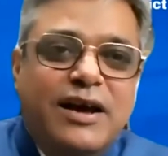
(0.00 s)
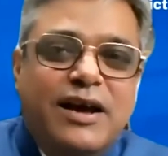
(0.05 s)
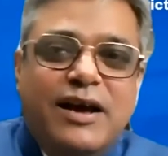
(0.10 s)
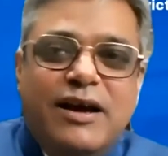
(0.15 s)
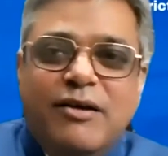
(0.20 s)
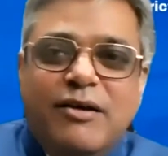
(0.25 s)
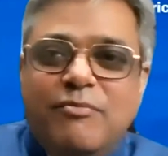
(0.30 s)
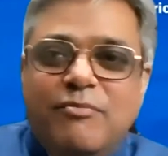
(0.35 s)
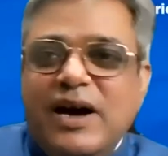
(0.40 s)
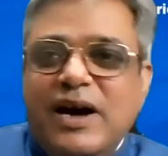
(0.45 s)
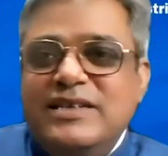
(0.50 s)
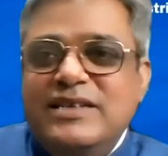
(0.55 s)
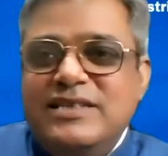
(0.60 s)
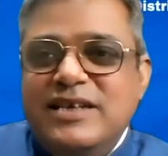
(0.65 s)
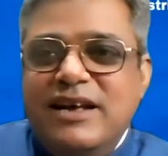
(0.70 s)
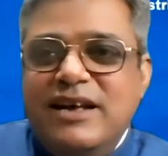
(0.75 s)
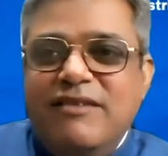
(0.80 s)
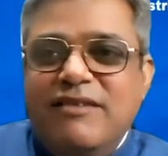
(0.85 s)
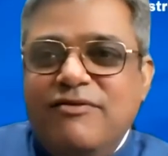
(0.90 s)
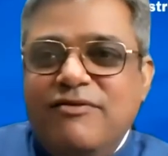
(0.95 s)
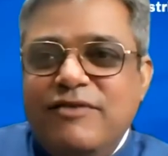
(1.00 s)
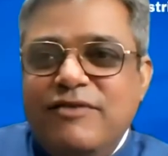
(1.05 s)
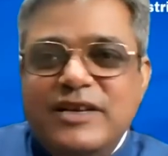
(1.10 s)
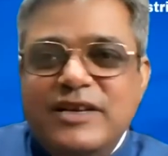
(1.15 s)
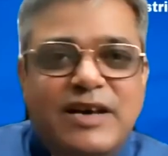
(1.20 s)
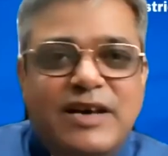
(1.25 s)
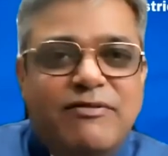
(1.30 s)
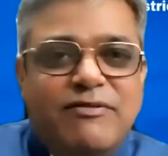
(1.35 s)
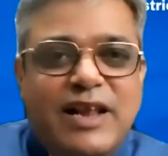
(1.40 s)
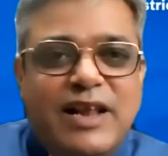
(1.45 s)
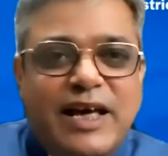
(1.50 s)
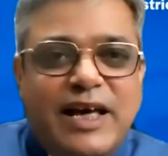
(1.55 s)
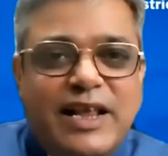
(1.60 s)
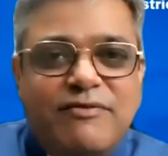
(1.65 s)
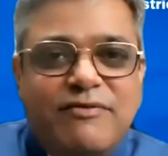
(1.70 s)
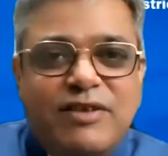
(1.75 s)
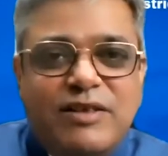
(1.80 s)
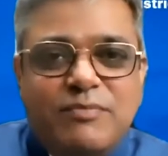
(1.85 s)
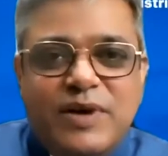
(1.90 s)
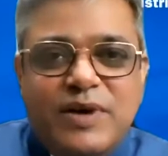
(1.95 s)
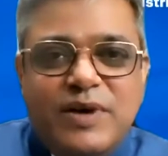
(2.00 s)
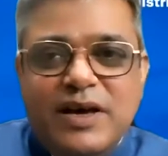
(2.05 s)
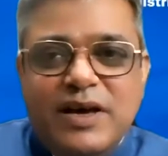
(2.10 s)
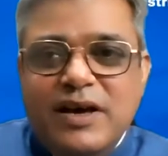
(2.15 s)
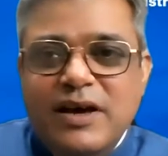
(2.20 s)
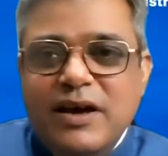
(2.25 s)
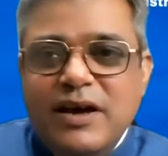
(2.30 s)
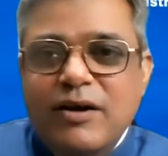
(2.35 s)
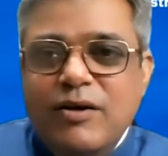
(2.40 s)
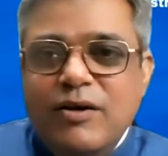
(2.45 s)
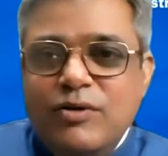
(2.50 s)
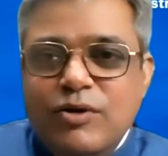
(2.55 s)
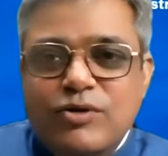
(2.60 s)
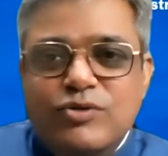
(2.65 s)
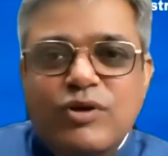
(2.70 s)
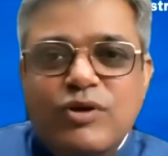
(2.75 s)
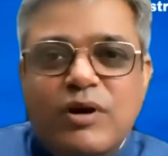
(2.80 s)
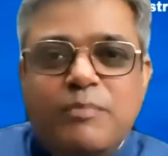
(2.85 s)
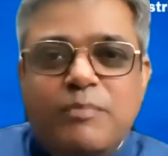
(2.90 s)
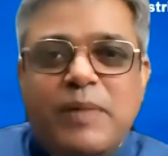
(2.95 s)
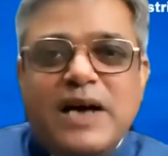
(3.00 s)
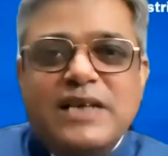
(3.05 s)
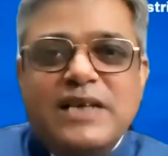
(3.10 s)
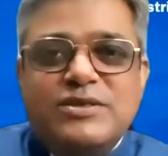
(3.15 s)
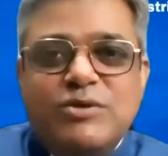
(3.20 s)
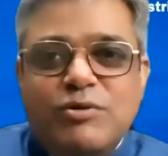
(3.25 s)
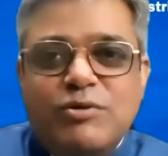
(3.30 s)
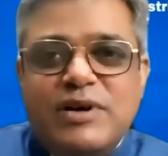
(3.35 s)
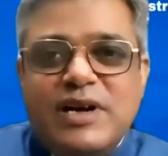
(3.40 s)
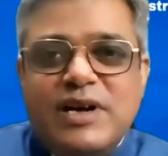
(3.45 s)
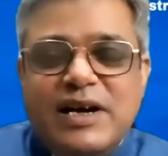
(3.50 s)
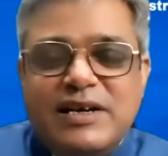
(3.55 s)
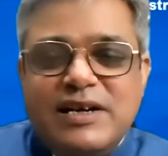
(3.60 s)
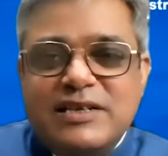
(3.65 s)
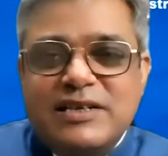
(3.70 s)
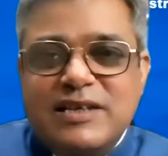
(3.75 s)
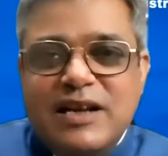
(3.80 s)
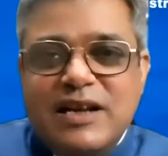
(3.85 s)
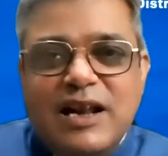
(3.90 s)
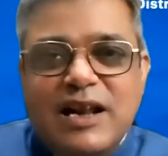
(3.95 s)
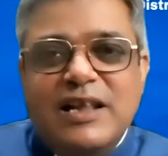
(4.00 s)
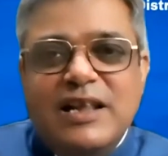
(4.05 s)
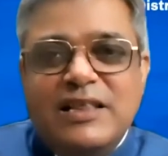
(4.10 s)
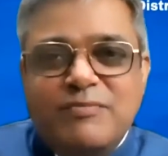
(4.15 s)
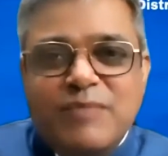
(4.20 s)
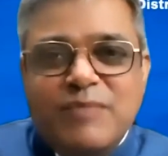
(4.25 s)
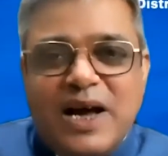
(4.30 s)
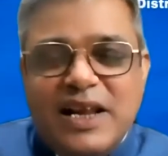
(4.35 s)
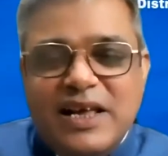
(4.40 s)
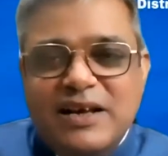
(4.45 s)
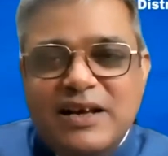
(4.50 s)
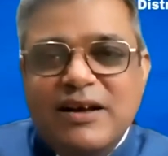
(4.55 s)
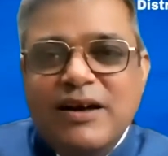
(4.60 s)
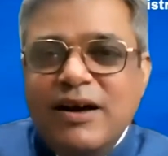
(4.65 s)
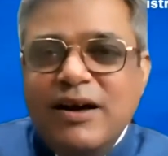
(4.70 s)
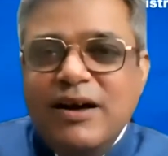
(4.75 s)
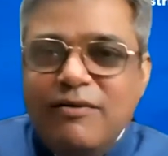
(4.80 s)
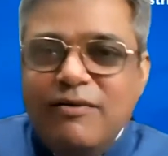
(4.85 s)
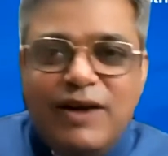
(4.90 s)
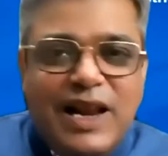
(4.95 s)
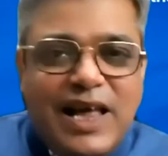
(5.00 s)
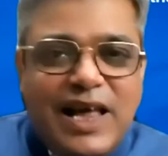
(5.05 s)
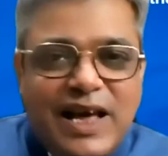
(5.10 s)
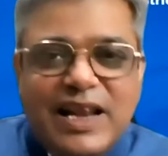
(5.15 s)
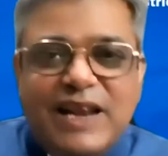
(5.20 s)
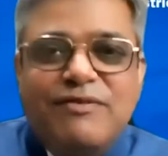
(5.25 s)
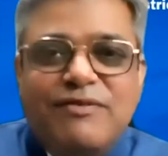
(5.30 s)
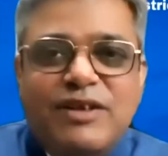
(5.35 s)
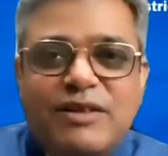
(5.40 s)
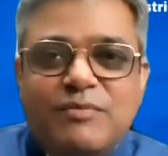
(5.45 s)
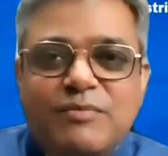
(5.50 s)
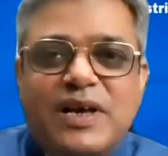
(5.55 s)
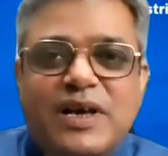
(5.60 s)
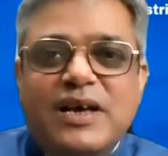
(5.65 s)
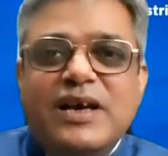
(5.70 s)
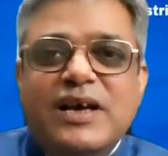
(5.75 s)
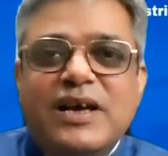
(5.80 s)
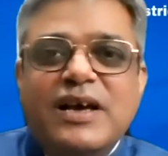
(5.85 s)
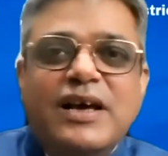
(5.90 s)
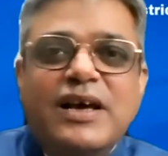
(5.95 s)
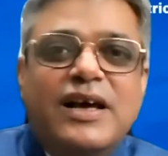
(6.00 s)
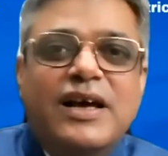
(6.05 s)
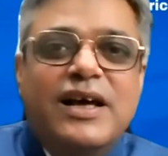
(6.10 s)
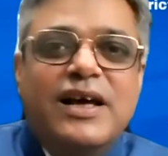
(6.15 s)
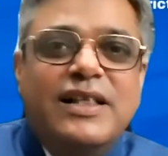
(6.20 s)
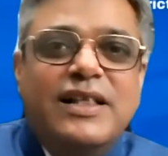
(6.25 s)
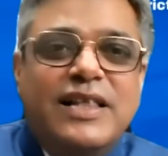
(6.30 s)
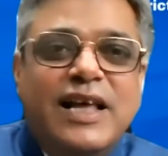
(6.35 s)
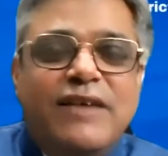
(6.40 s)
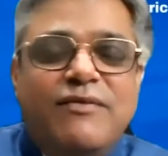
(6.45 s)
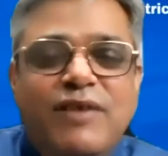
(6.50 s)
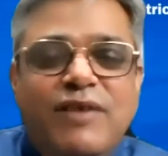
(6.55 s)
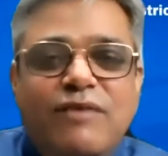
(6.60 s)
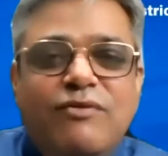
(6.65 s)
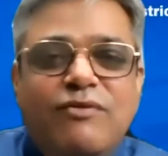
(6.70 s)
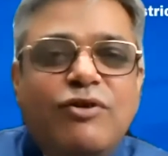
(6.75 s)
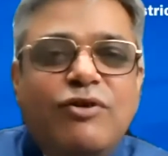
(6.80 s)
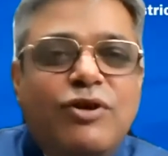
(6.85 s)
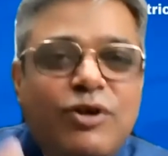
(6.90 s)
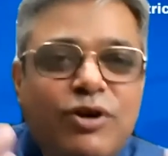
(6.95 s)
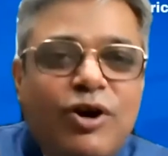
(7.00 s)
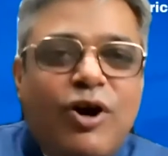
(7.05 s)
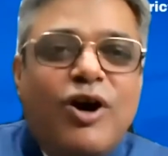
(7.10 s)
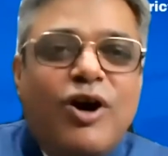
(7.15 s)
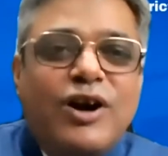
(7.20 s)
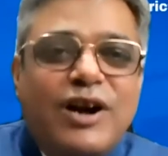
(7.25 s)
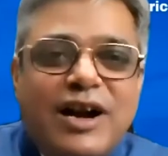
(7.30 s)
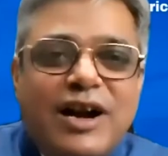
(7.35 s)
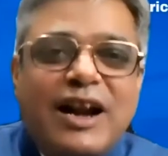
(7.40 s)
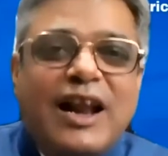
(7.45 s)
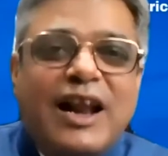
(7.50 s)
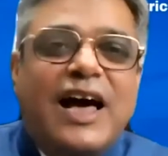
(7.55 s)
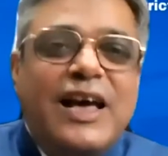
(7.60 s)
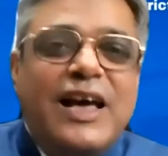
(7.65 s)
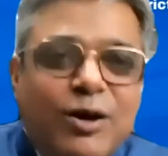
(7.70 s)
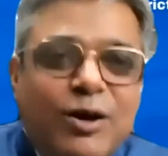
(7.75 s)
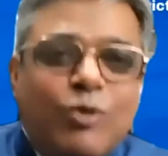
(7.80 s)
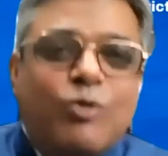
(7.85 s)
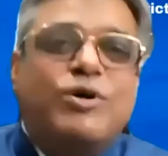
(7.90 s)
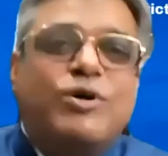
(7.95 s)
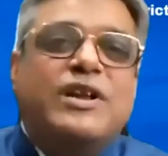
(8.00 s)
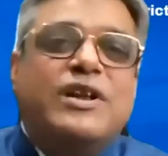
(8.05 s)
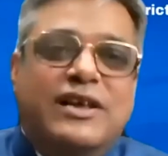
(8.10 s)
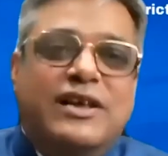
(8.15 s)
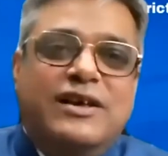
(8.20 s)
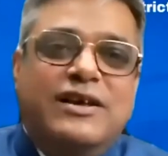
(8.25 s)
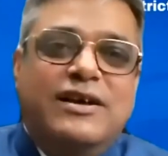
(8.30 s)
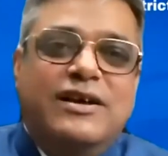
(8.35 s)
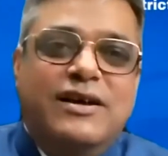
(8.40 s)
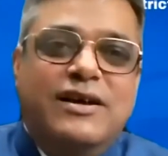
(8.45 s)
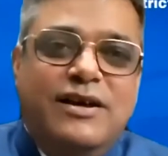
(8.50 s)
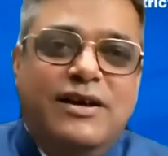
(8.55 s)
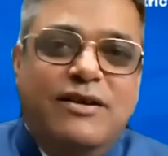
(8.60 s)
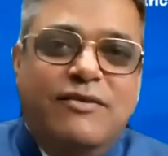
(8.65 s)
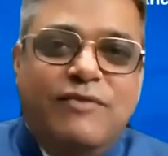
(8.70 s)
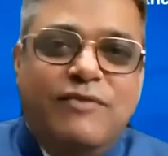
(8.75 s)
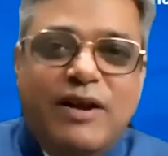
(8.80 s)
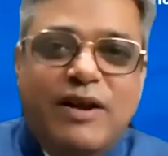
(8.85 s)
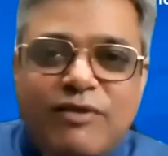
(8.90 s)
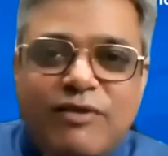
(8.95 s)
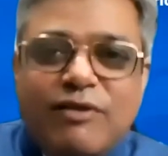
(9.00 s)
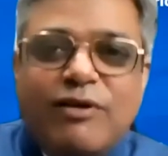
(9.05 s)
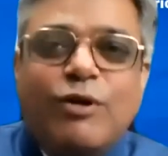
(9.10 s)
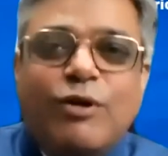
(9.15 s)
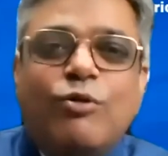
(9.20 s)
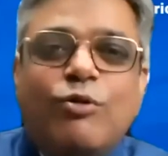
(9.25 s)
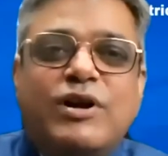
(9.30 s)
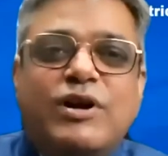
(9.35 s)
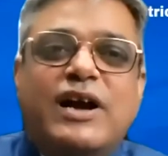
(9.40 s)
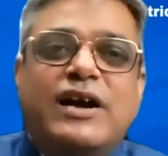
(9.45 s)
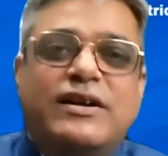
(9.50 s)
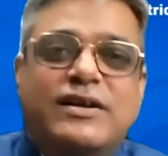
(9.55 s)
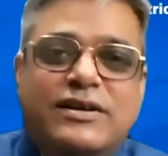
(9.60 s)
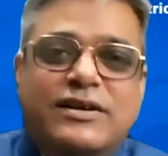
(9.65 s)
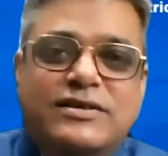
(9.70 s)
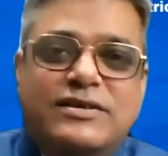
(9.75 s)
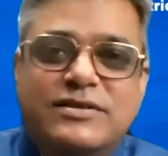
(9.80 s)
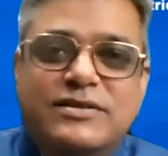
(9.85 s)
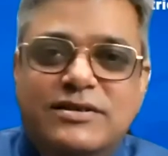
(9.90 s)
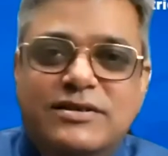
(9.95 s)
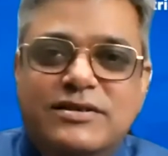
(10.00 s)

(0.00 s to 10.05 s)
myself, Vijay will agree with me, those who are past Rotaractors, Lalit Manik, will agree with me that we would not like Rotary when we were Rotaractors.